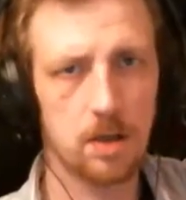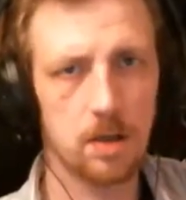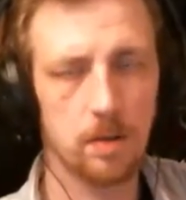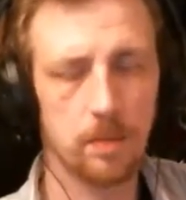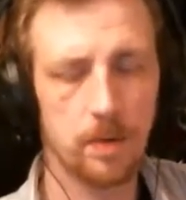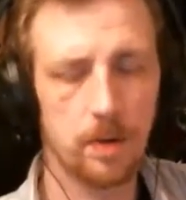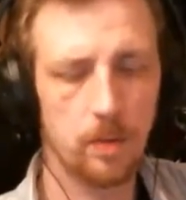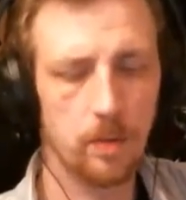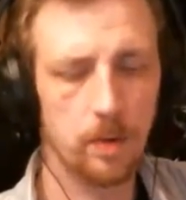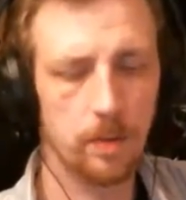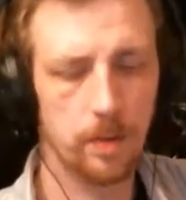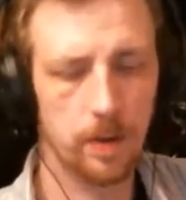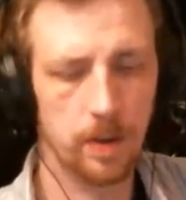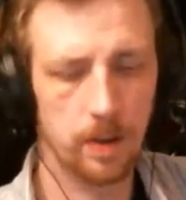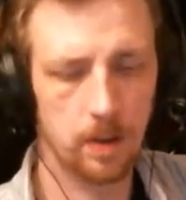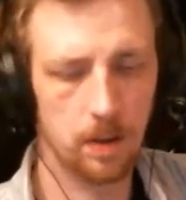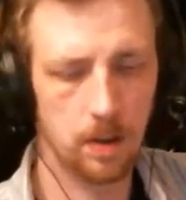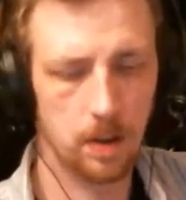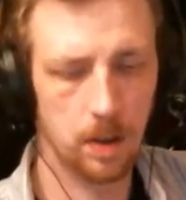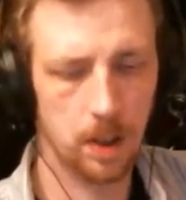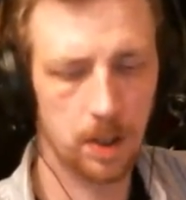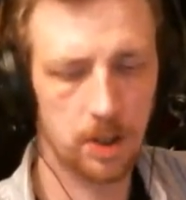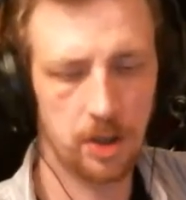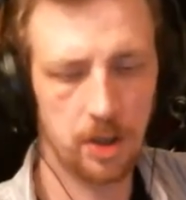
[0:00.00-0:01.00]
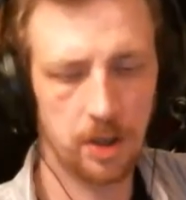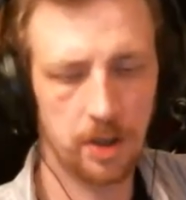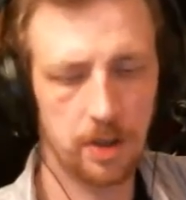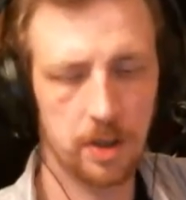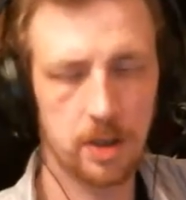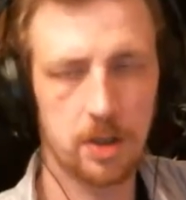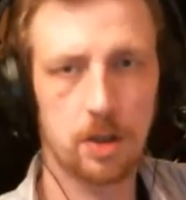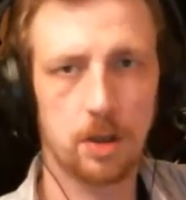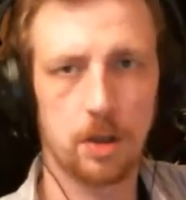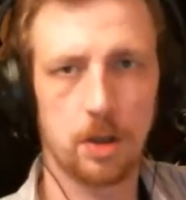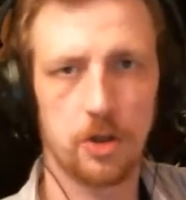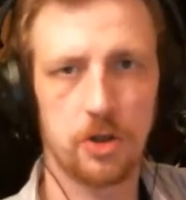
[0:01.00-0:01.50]
something we've been actually
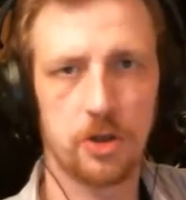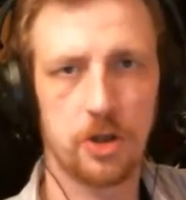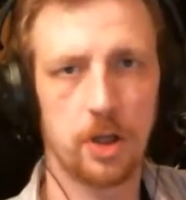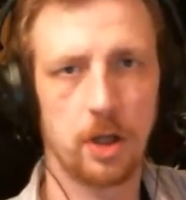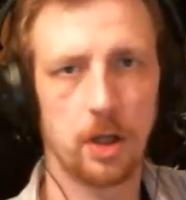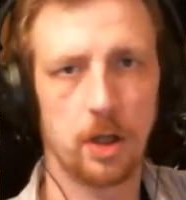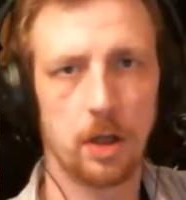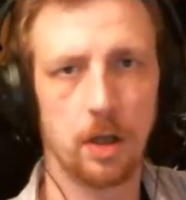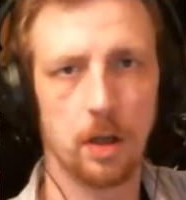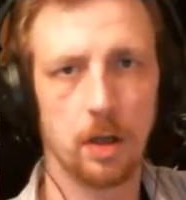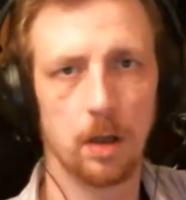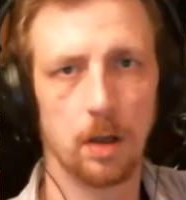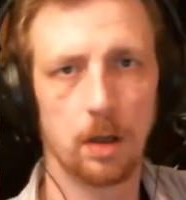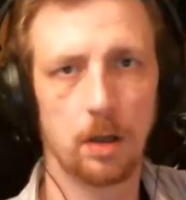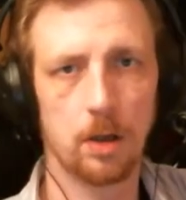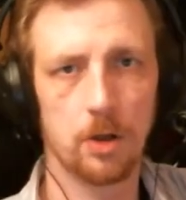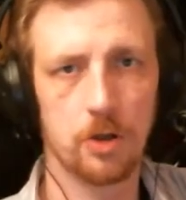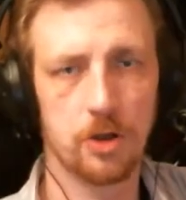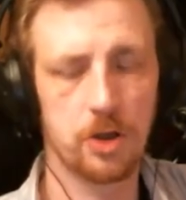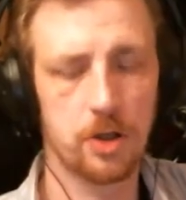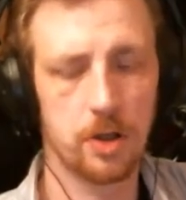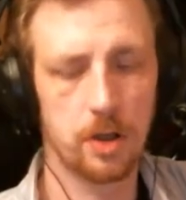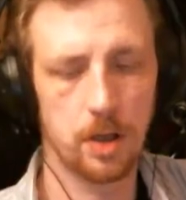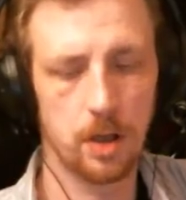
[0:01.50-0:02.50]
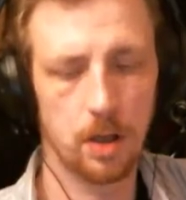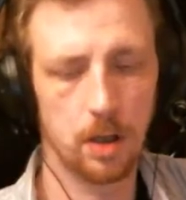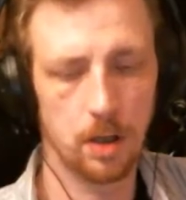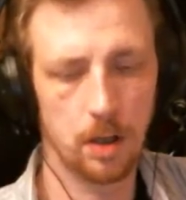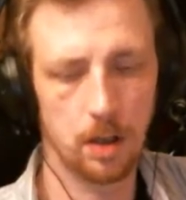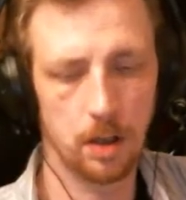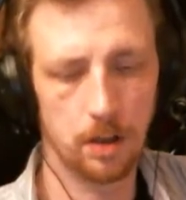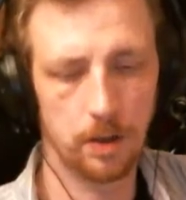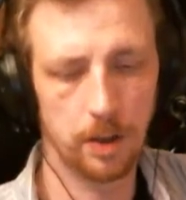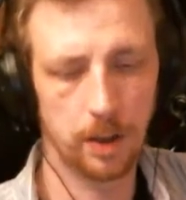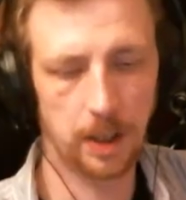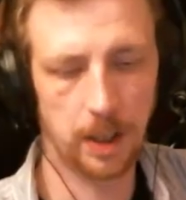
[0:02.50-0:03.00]
discussing, because
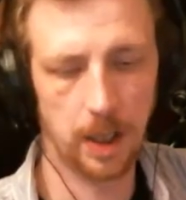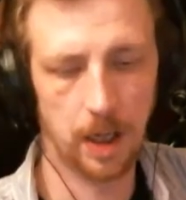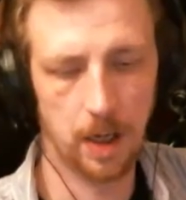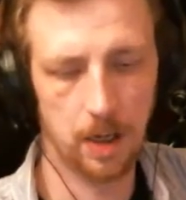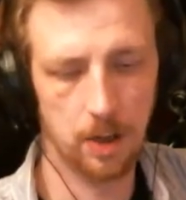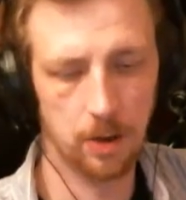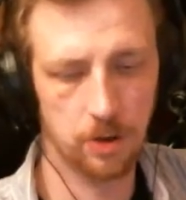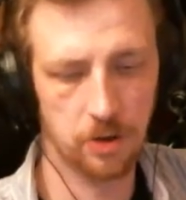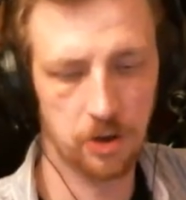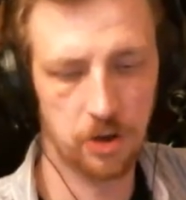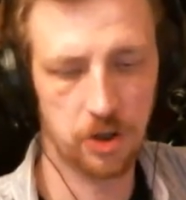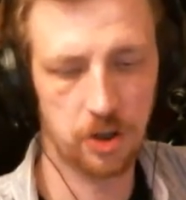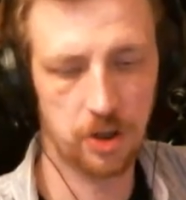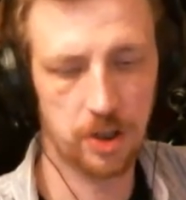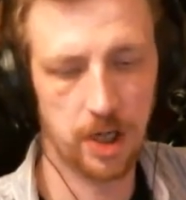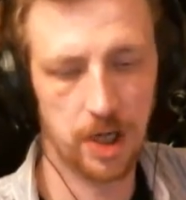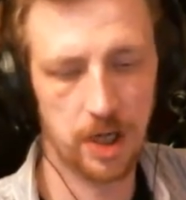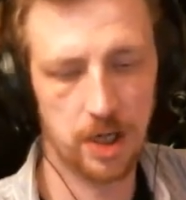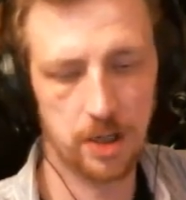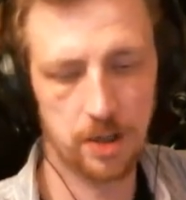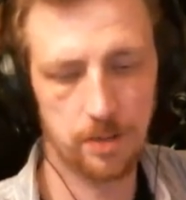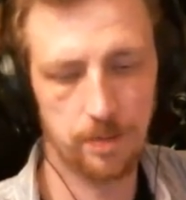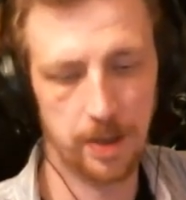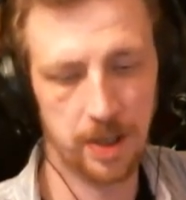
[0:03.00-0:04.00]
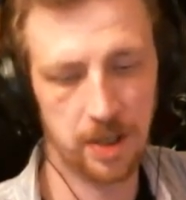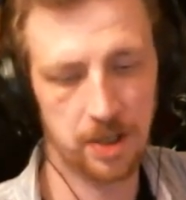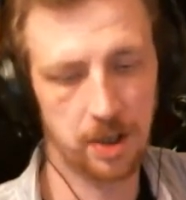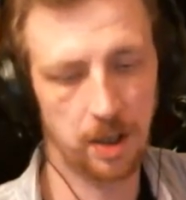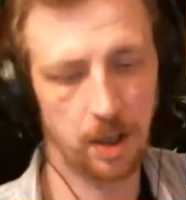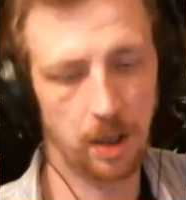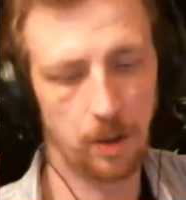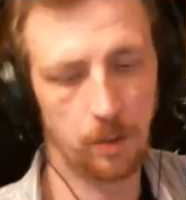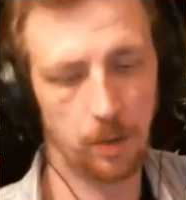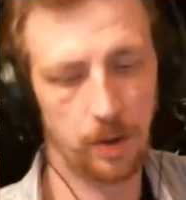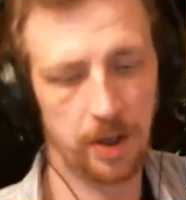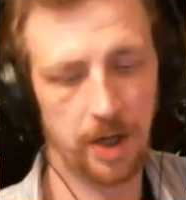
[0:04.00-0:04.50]
the guy on stage,
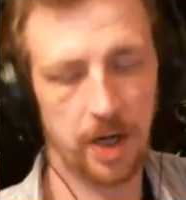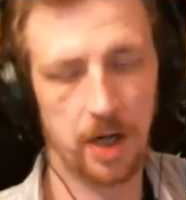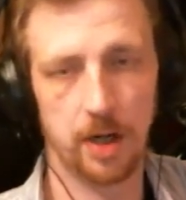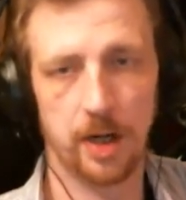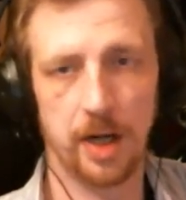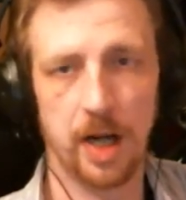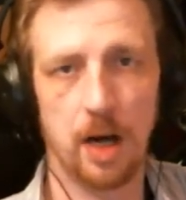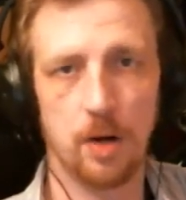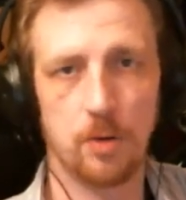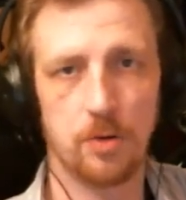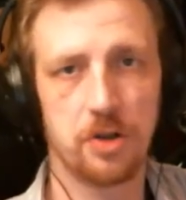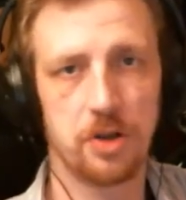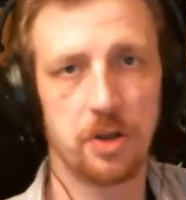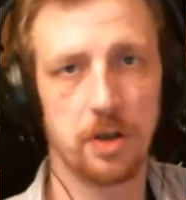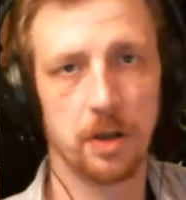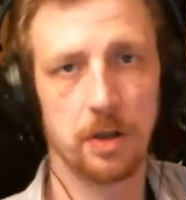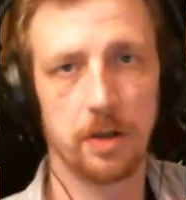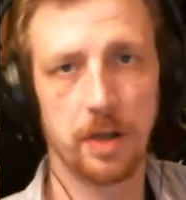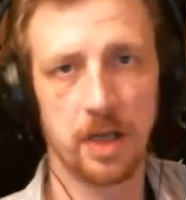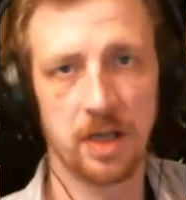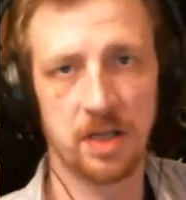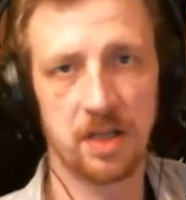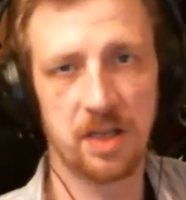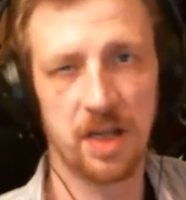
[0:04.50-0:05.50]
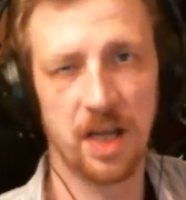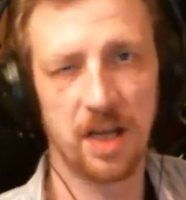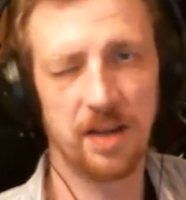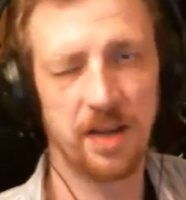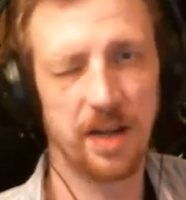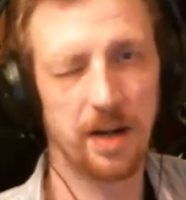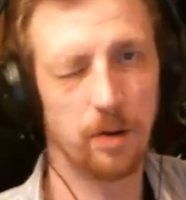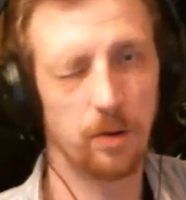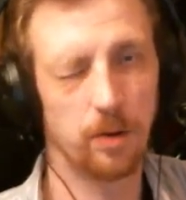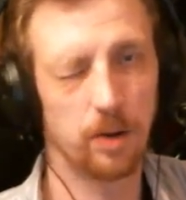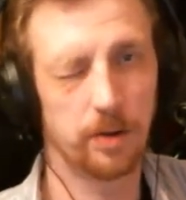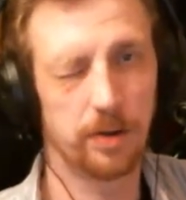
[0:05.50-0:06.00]
basically, when they announced it, they
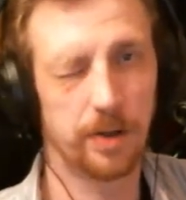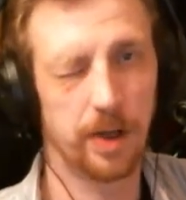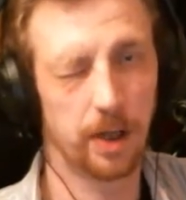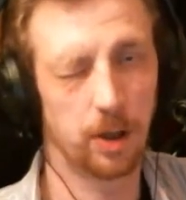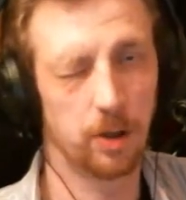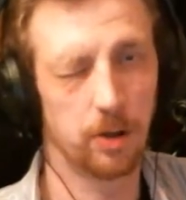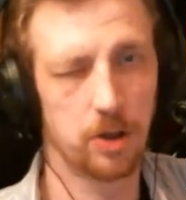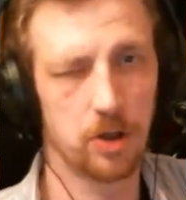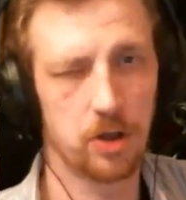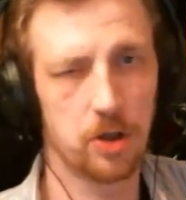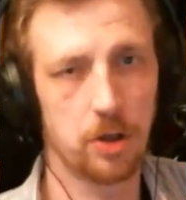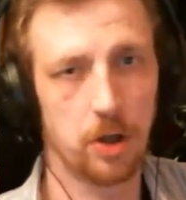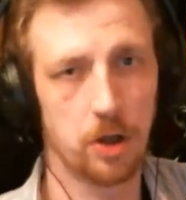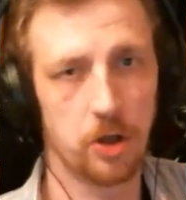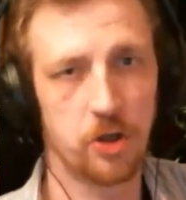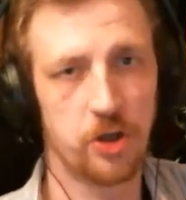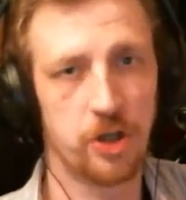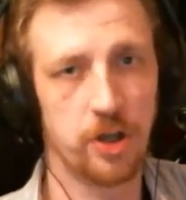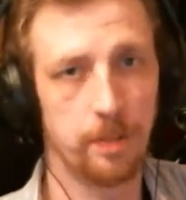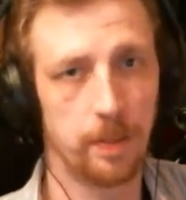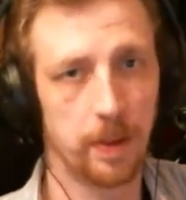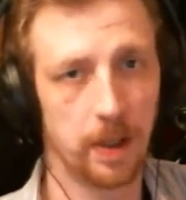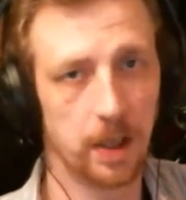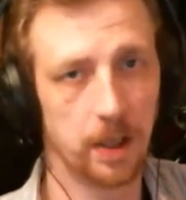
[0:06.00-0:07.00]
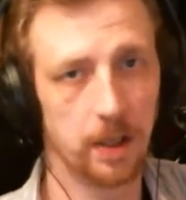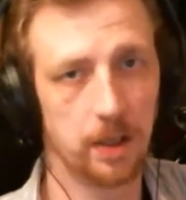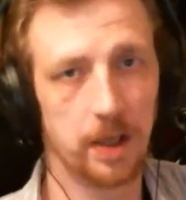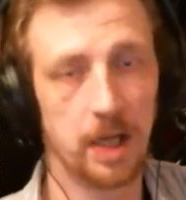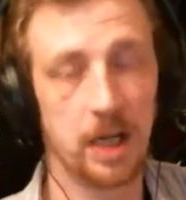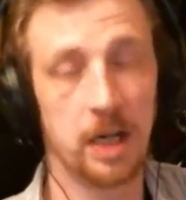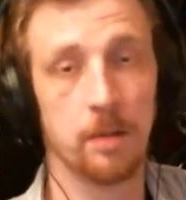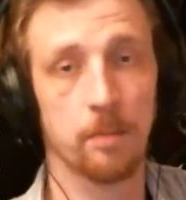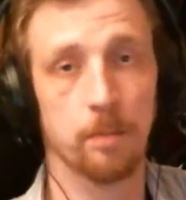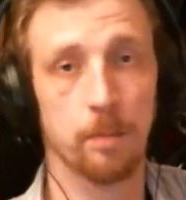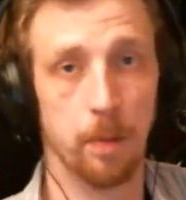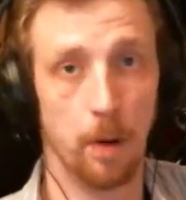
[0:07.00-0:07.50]
said they're going to start shipping it
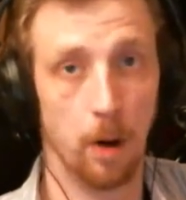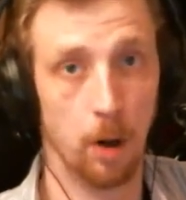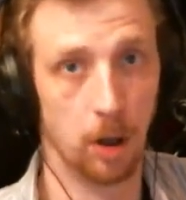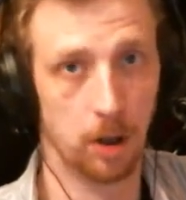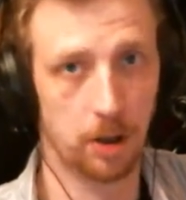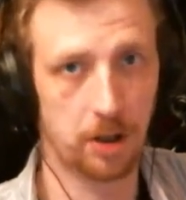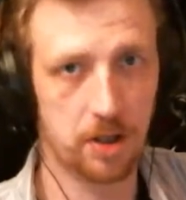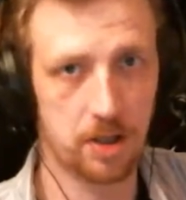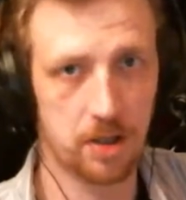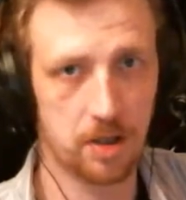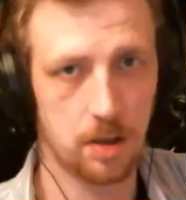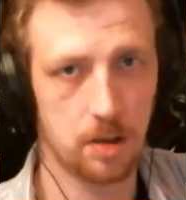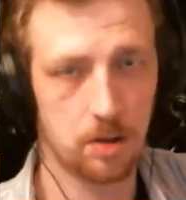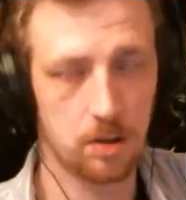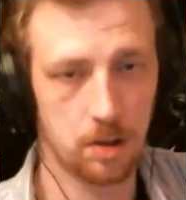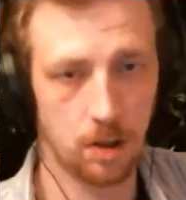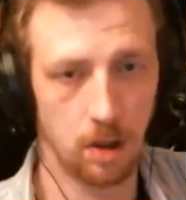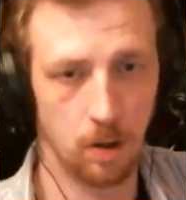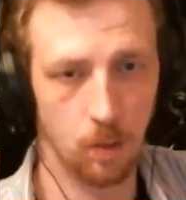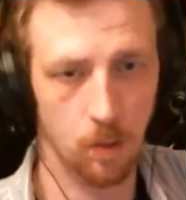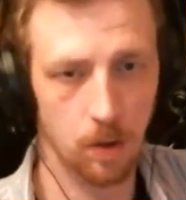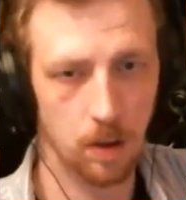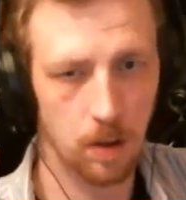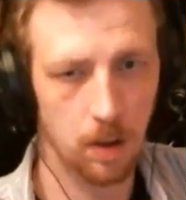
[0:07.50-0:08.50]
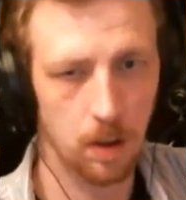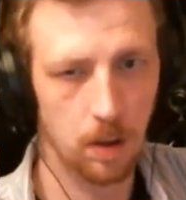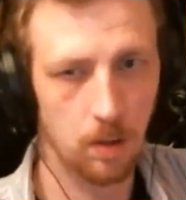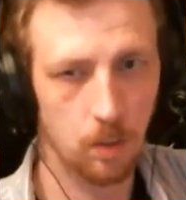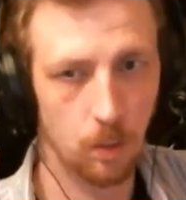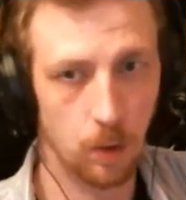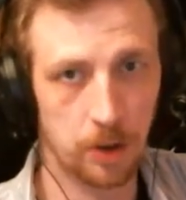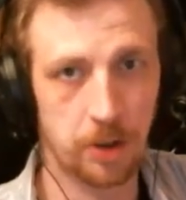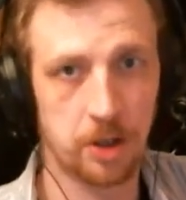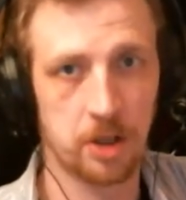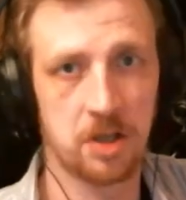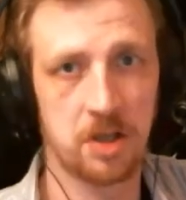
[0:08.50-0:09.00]
in bulks. So
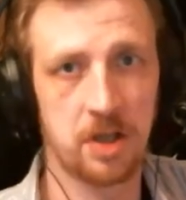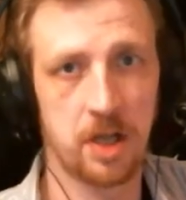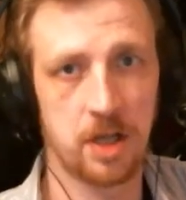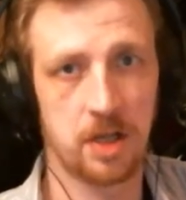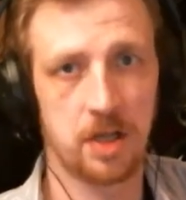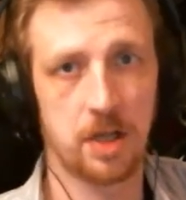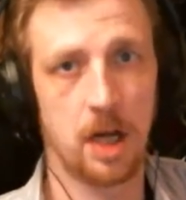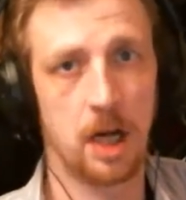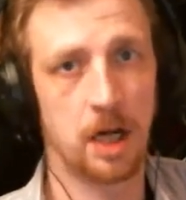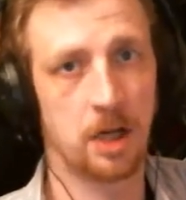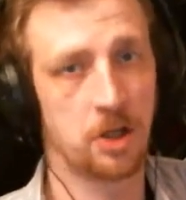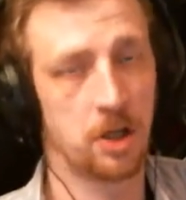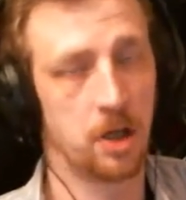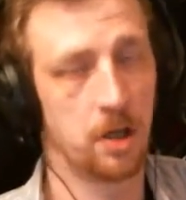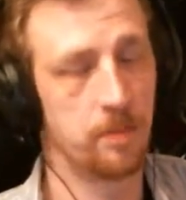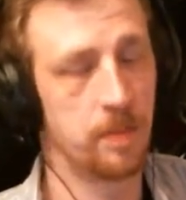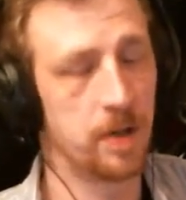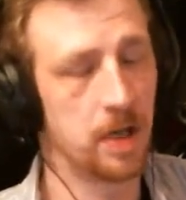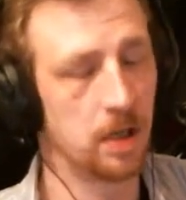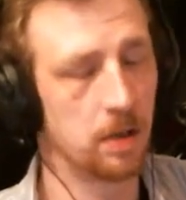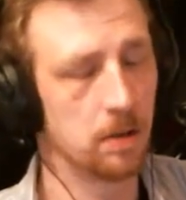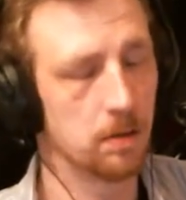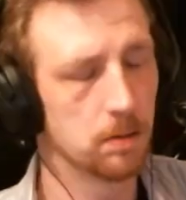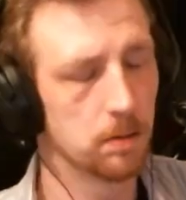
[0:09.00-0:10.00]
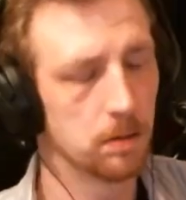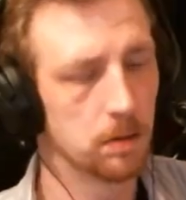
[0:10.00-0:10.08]
what does this actually mean?